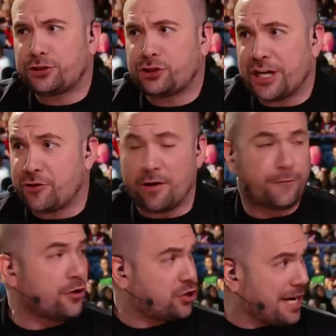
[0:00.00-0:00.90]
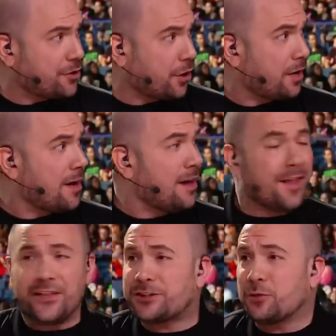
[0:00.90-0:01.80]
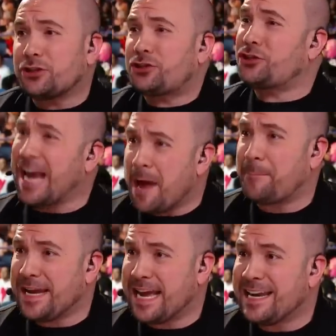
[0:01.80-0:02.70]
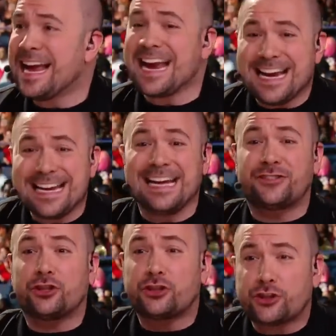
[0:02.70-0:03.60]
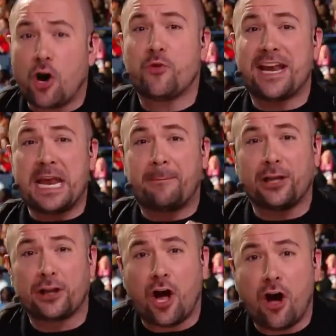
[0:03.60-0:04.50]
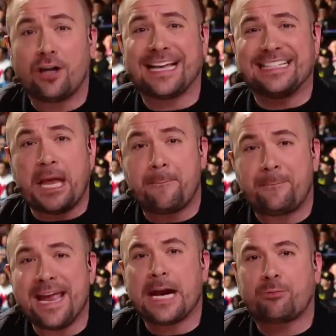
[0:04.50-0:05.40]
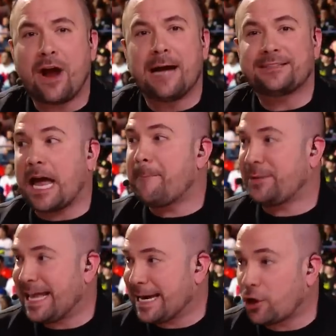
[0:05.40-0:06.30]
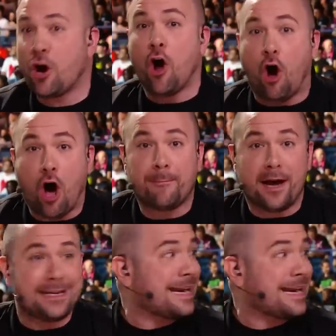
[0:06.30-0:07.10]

to Jinder. And for Jinder, this was a champion. He needs to show that he belongs as a big primetime player on Monday